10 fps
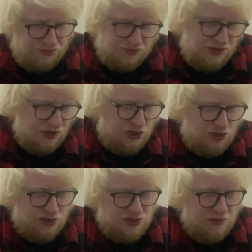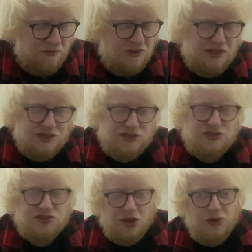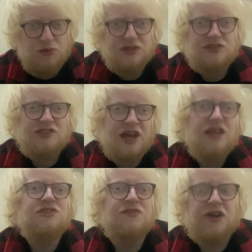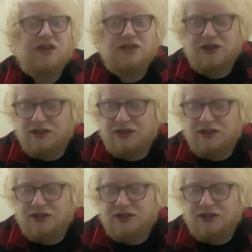There's just something so satisfying